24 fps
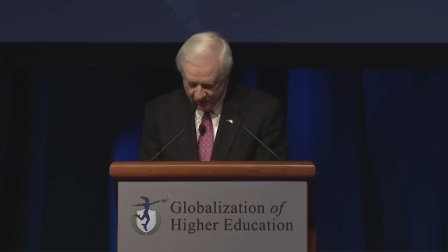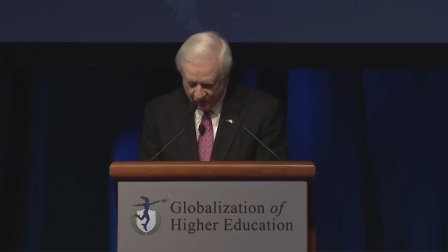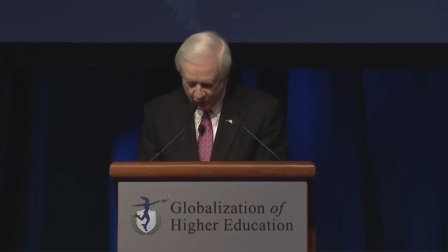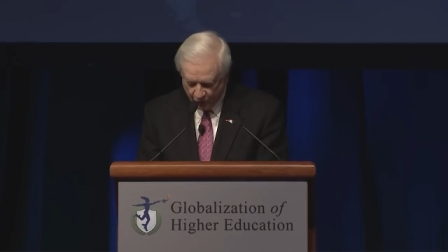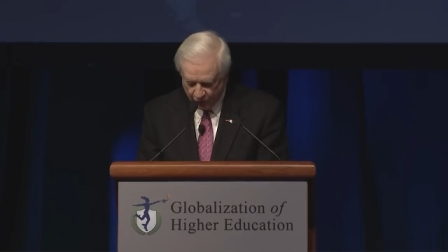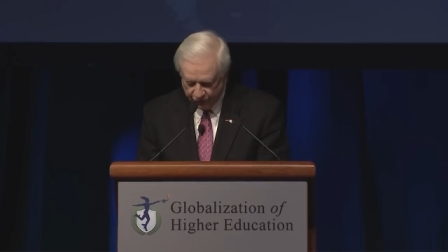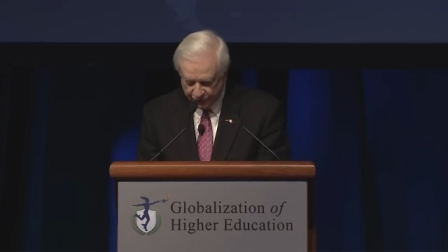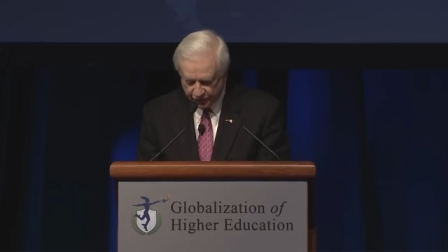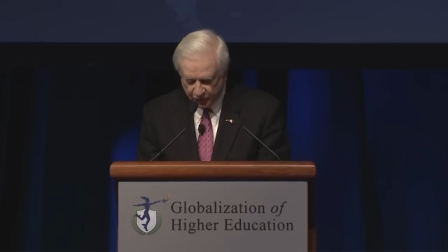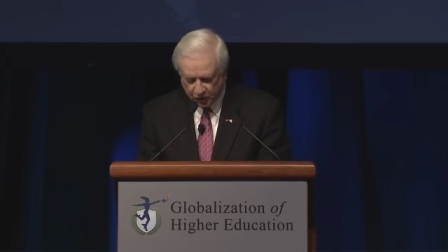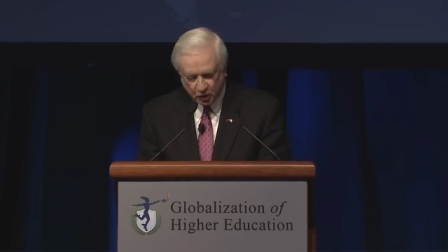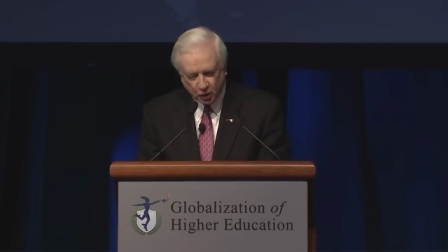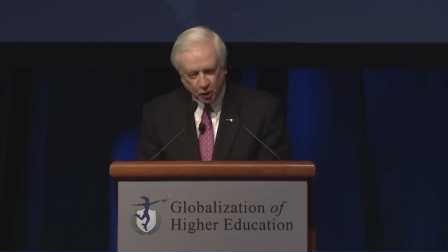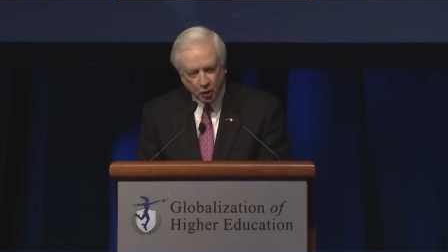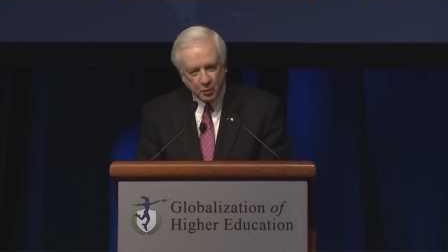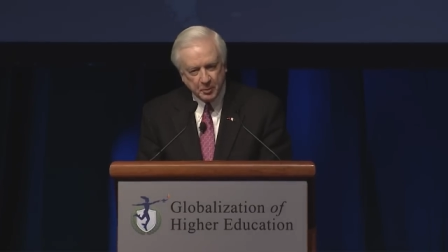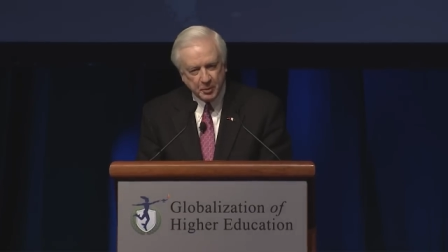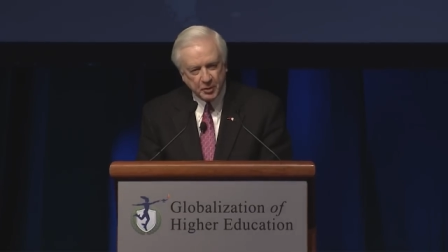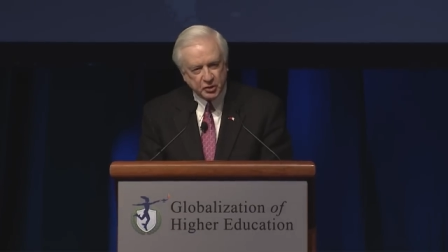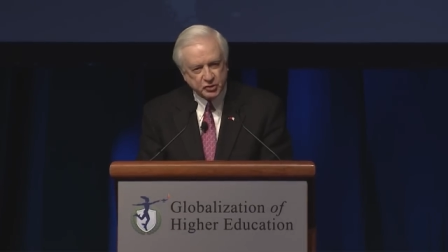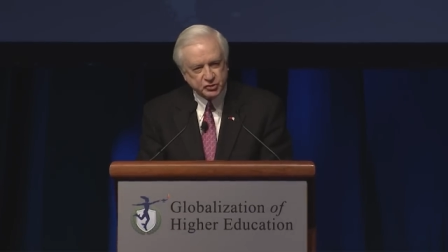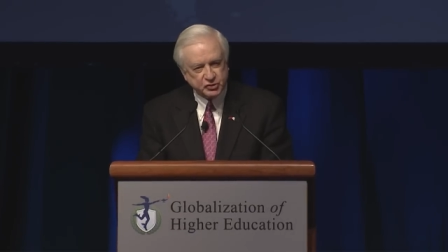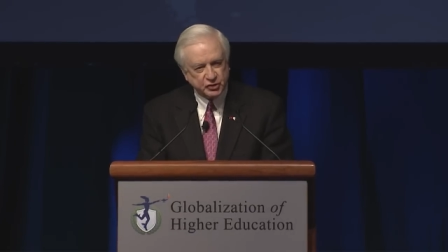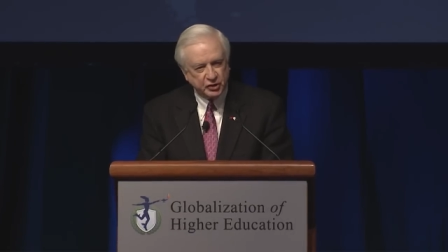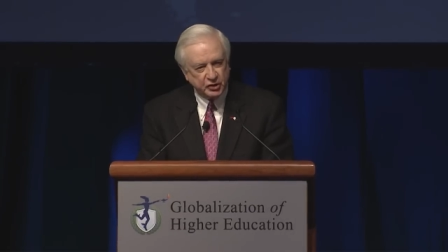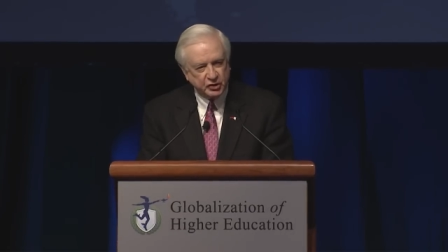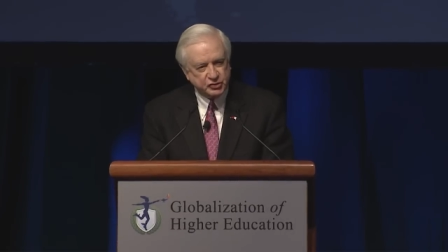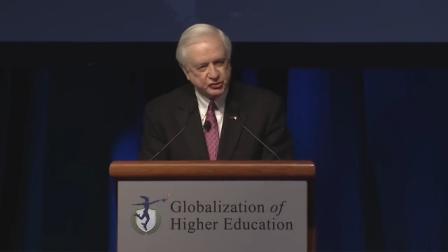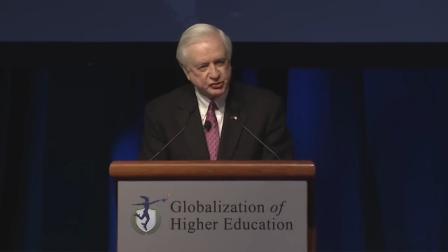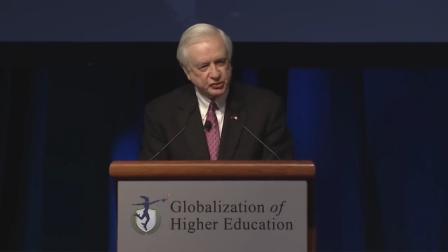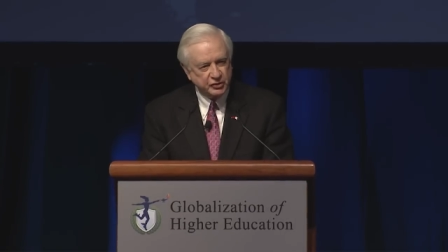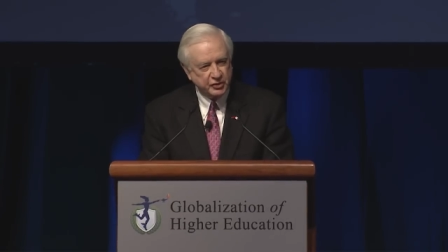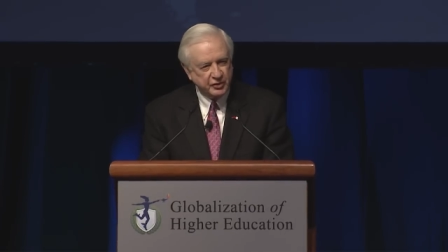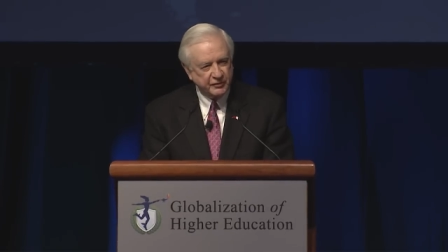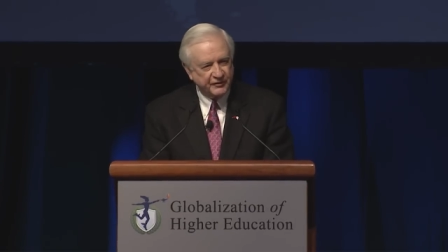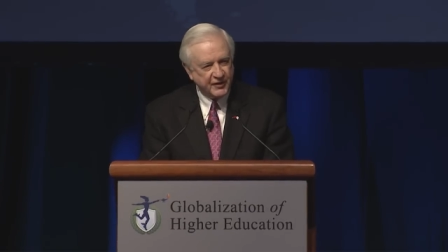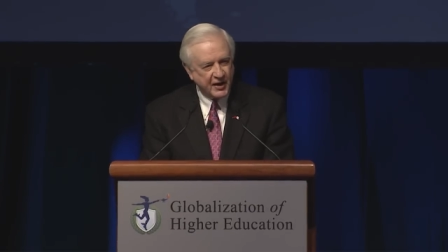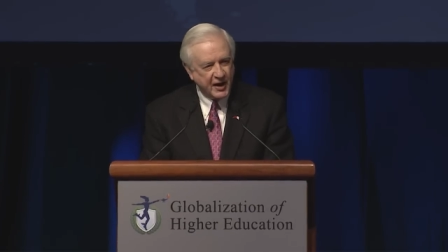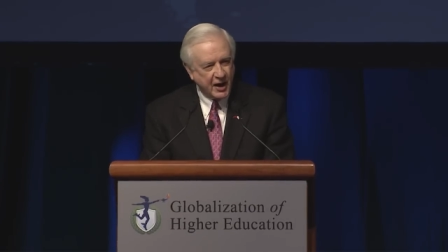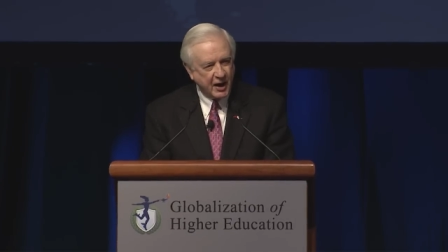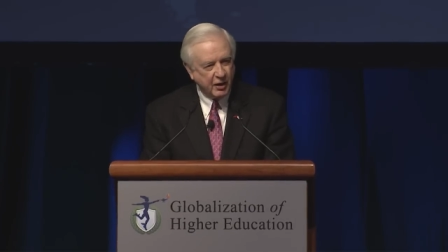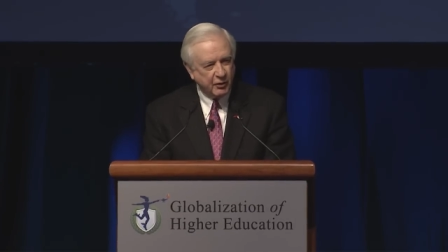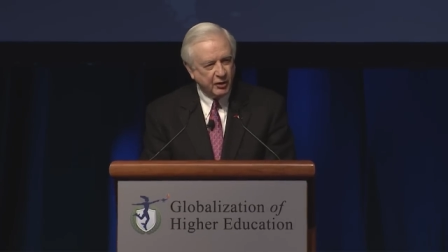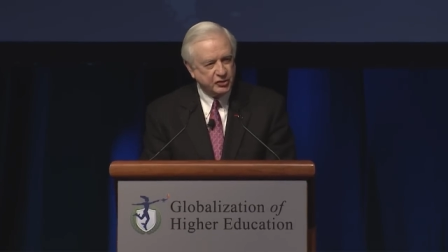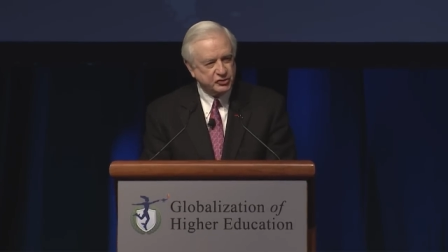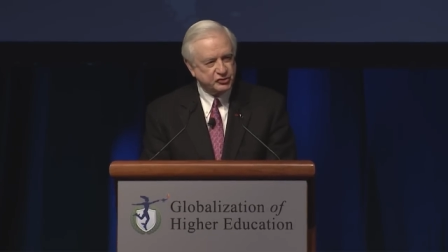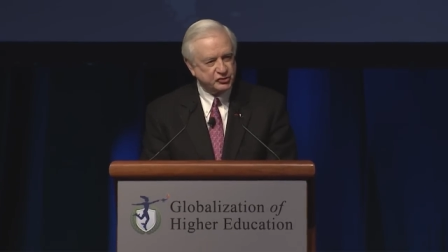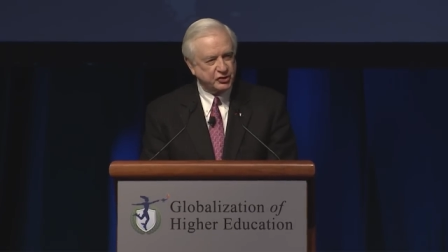on the globalization of
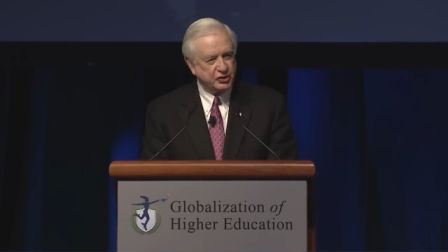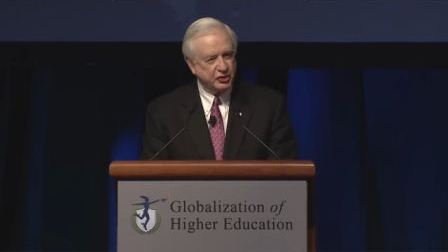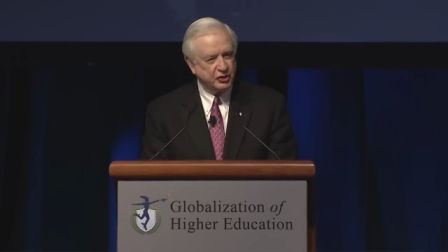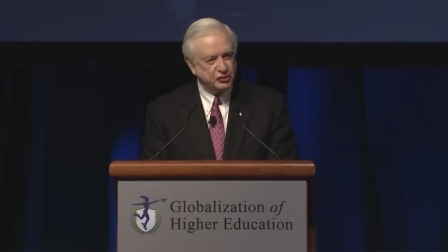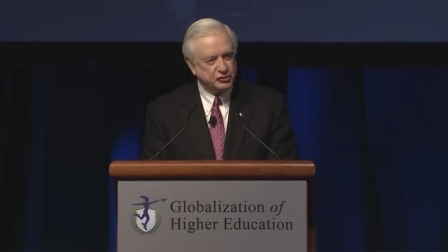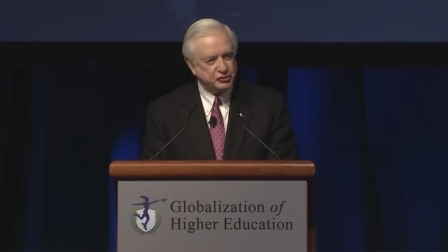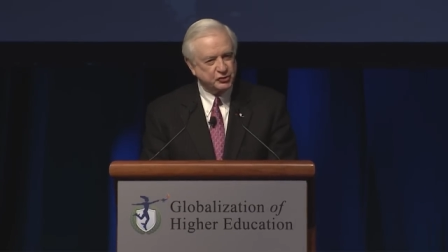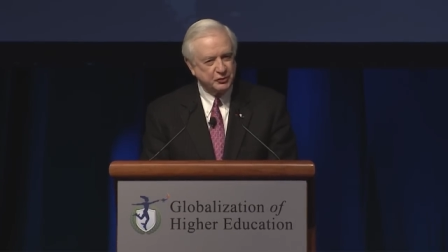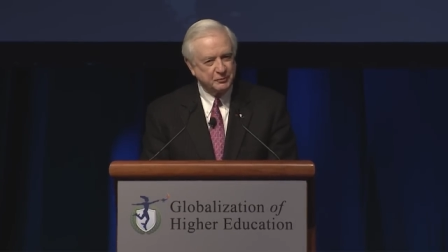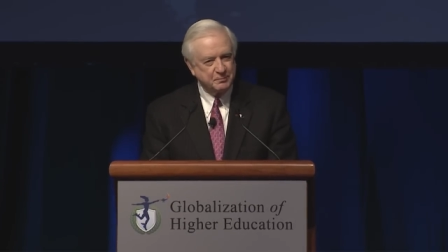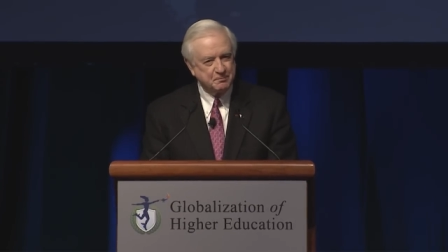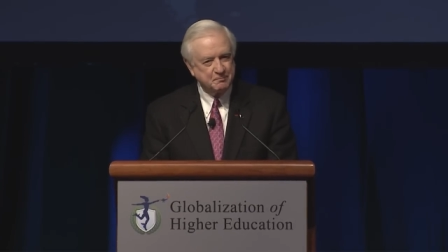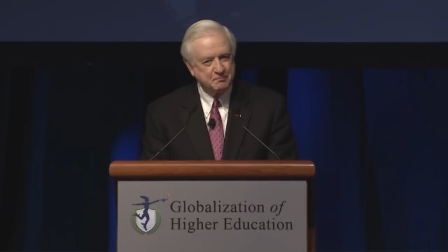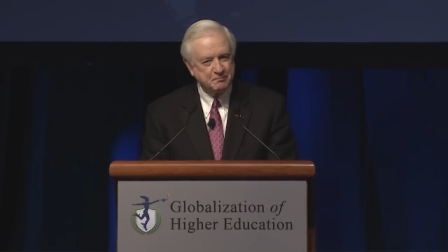higher education.